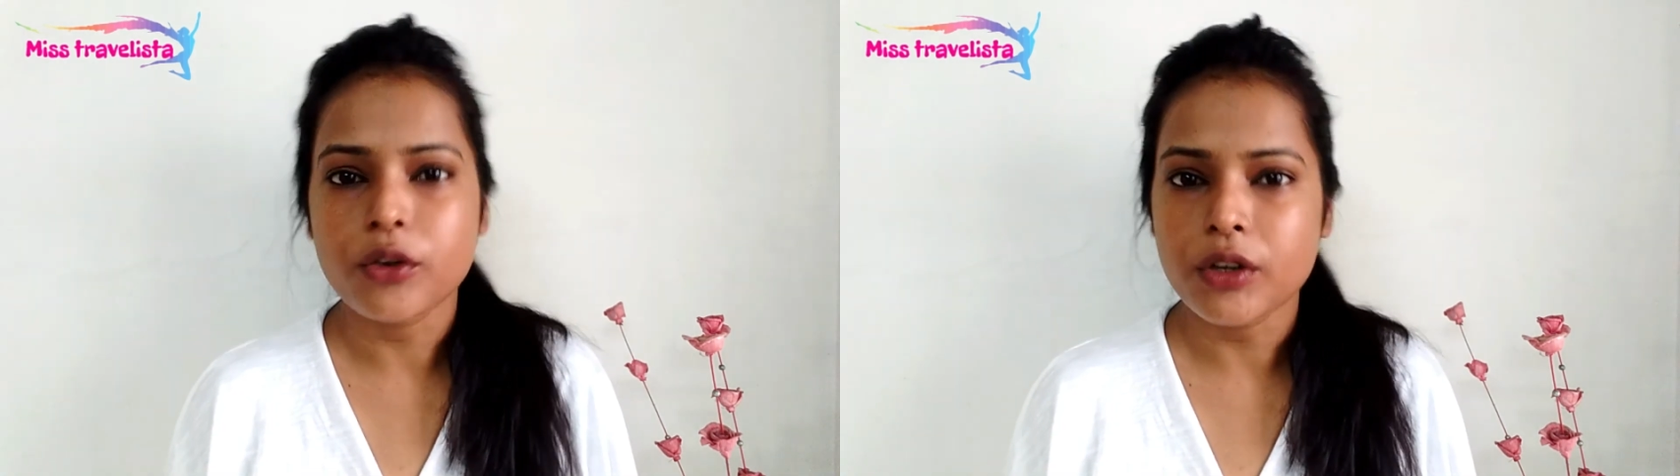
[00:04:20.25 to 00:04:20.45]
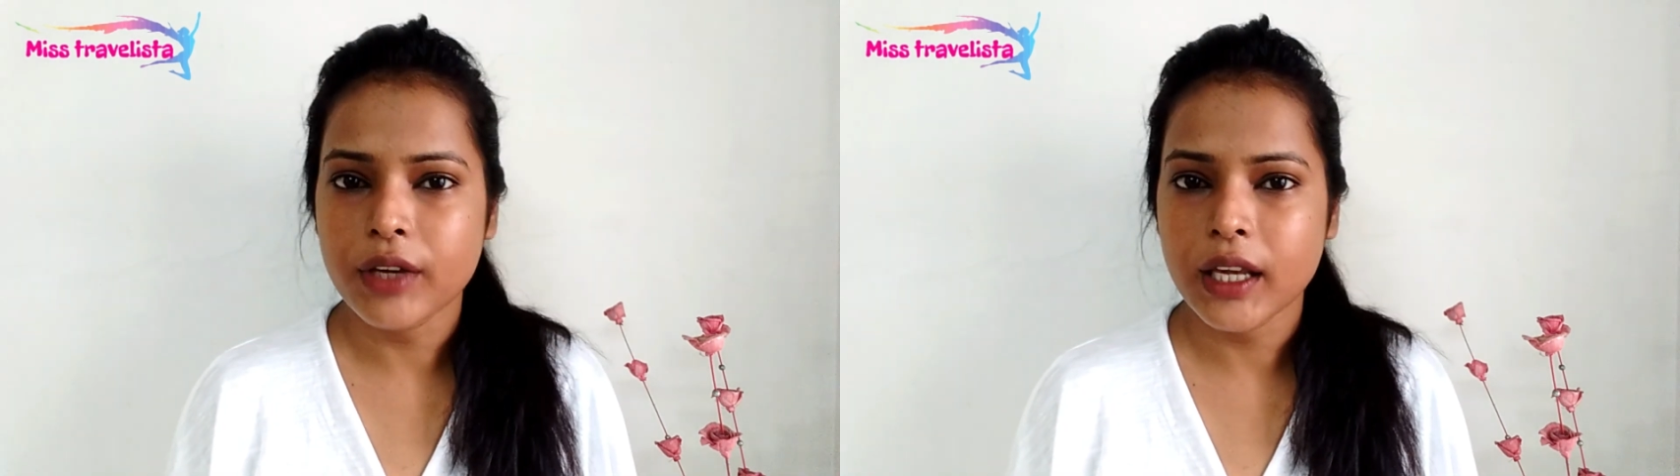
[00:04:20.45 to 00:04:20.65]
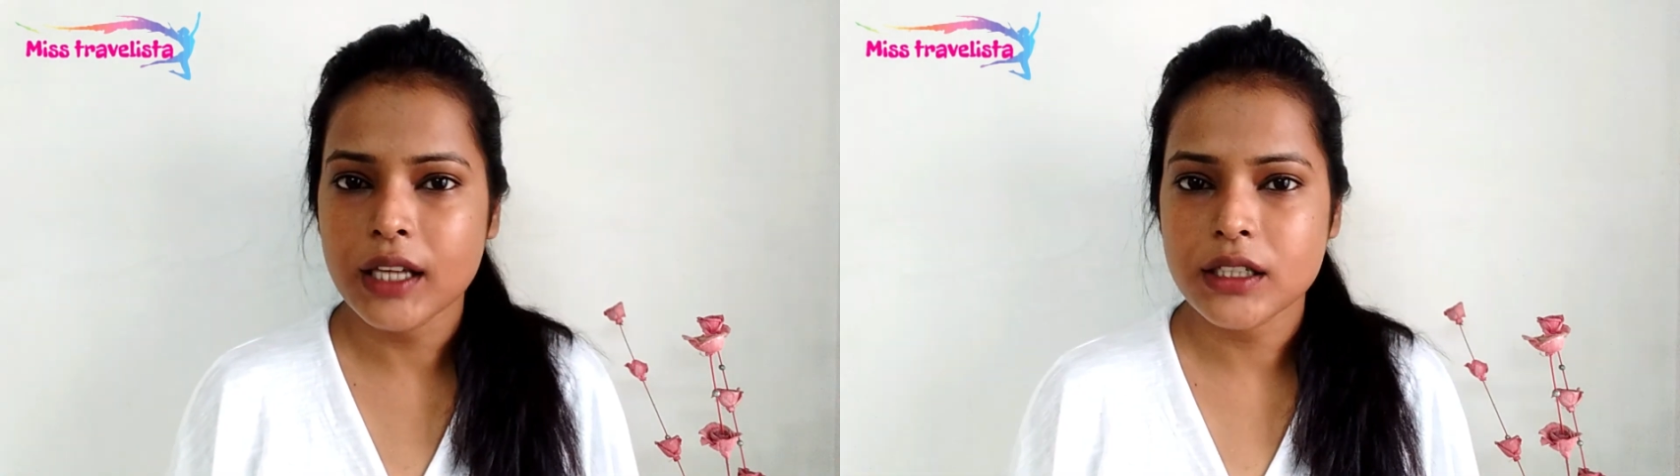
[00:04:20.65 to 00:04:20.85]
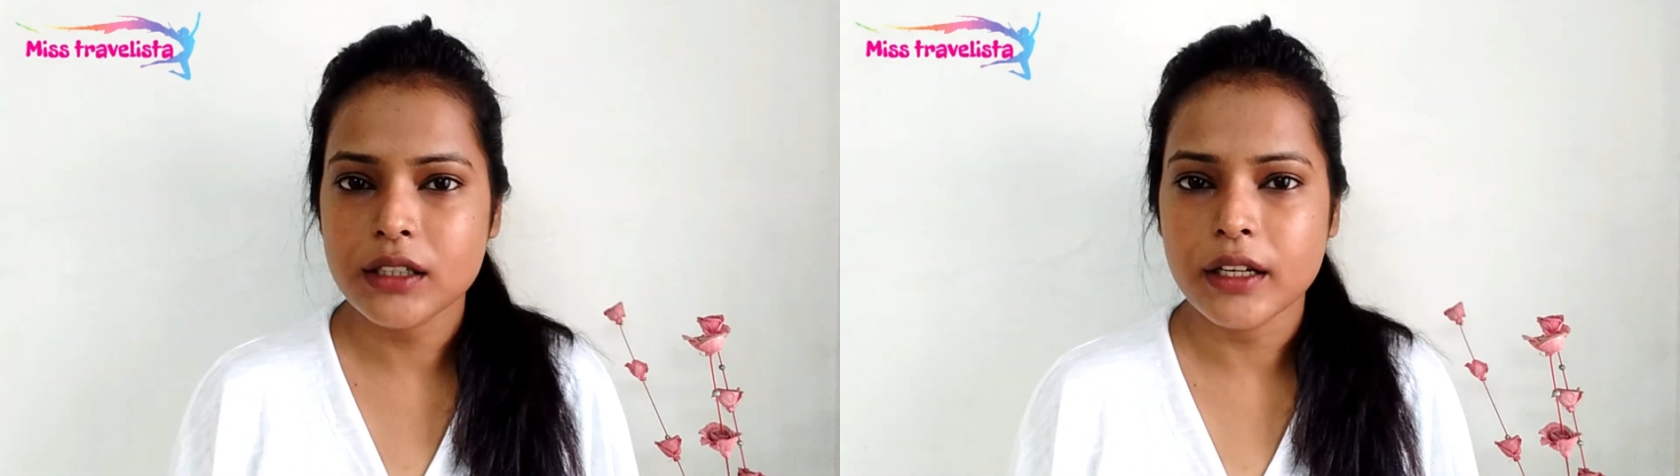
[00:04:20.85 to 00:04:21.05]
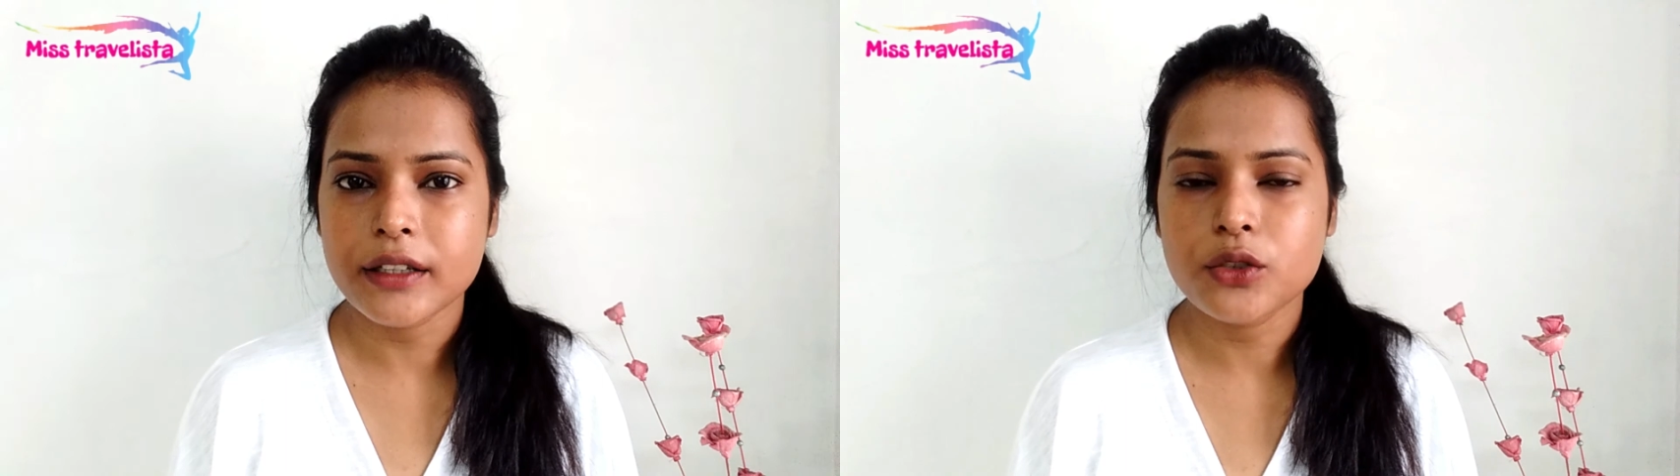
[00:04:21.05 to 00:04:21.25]
notification
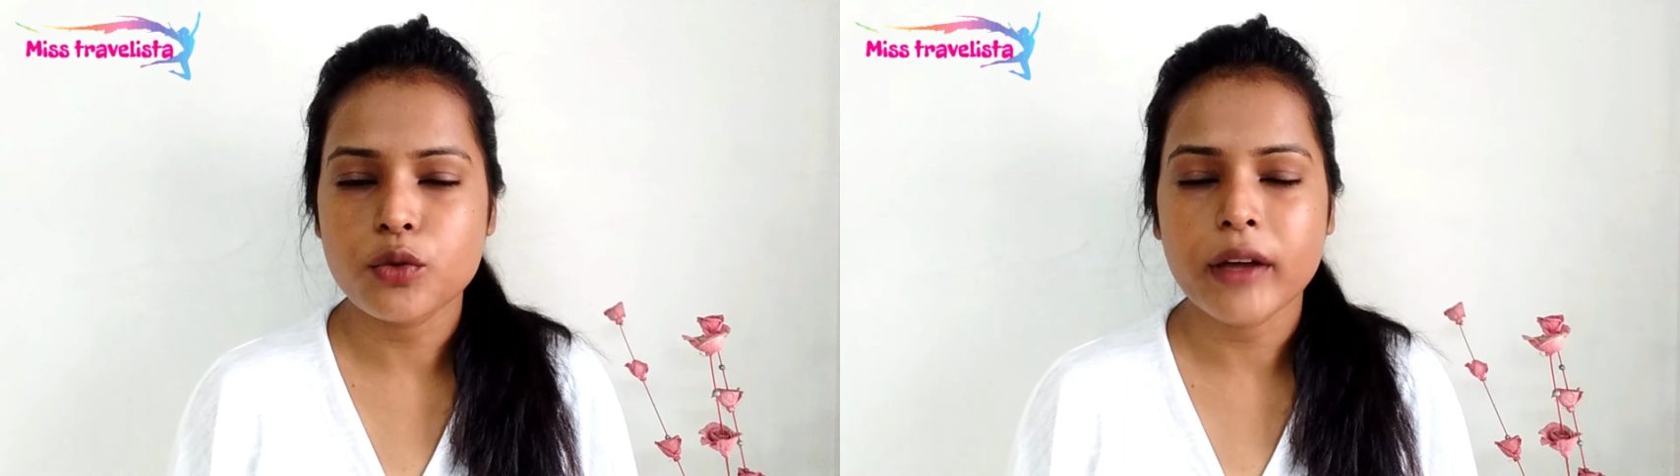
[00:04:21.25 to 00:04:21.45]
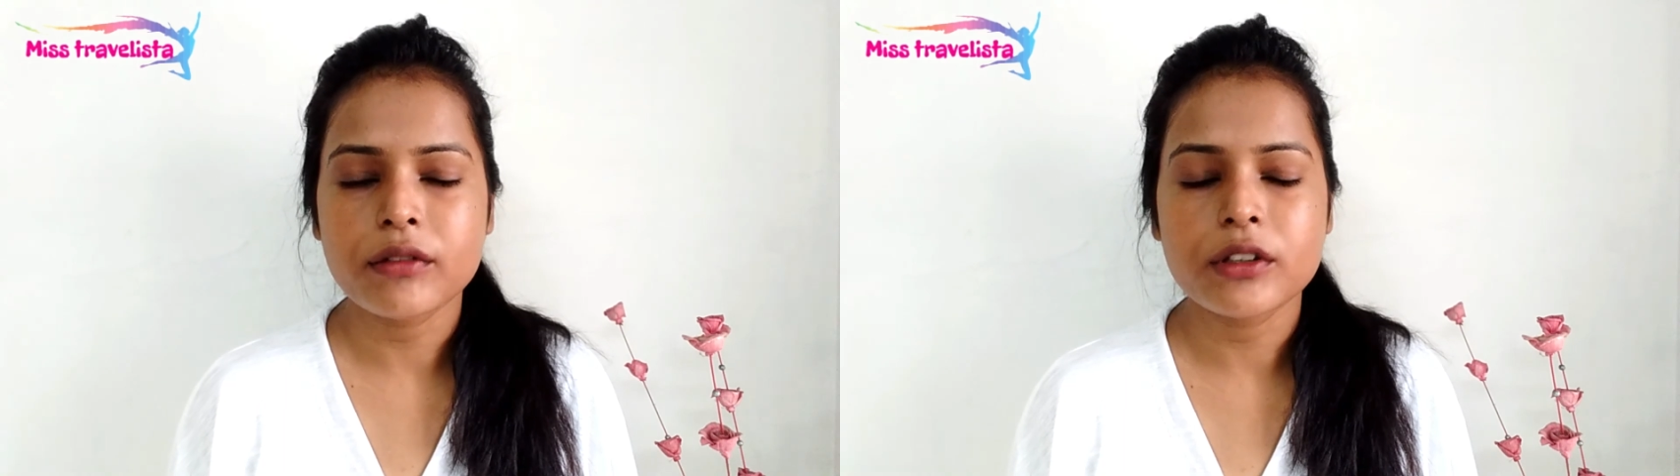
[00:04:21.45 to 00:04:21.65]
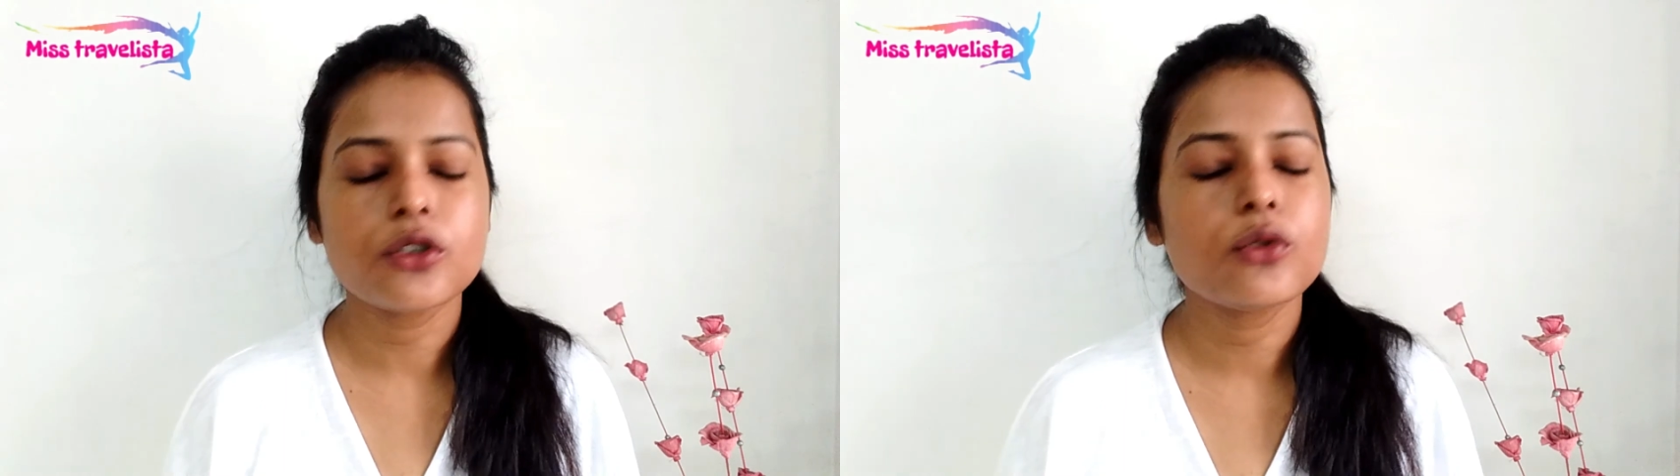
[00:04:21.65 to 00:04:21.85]
related to my video,